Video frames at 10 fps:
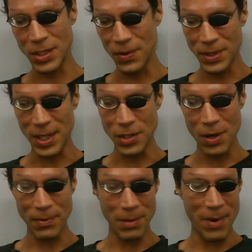she was
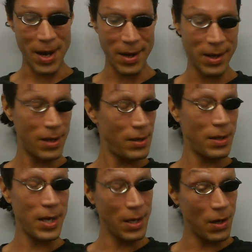interrupted by
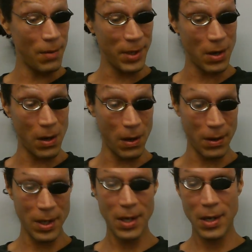an incoming call.